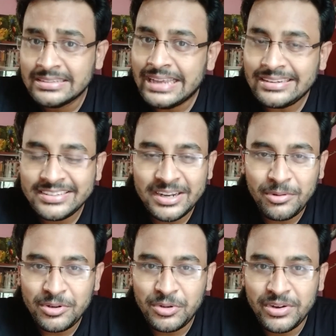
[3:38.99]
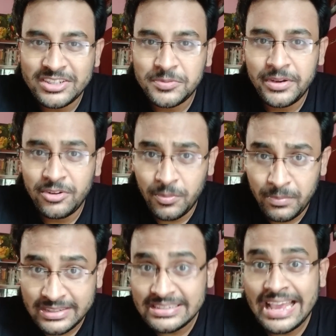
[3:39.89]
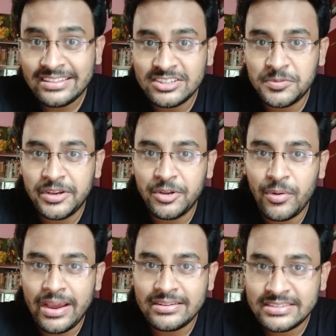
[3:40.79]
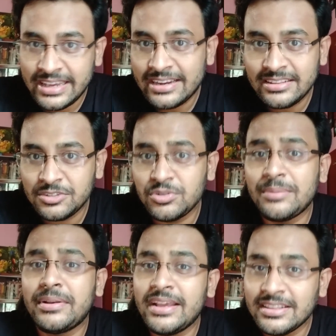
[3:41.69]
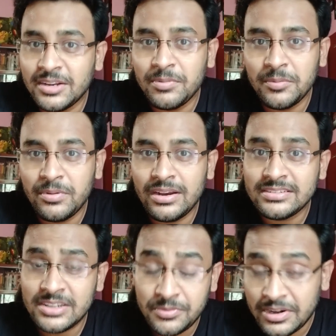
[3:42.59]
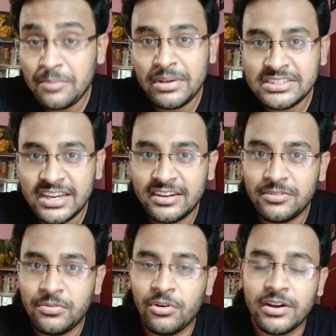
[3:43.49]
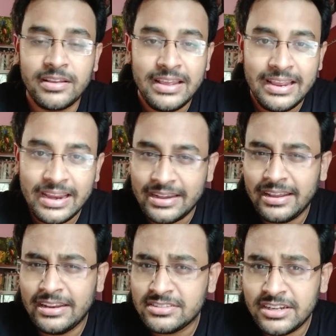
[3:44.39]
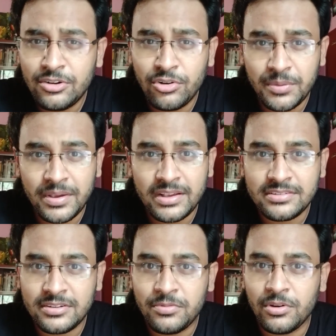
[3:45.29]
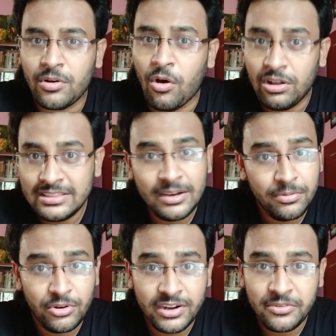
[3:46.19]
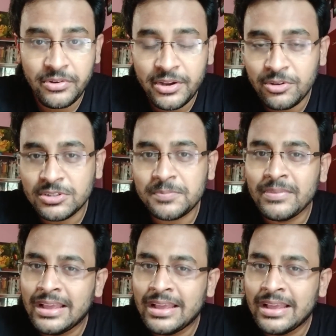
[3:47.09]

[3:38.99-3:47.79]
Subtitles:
That's it about today's video. Please like this video and share this with many other people, and subscribe my channel for getting instant notification for all the uploaded videos.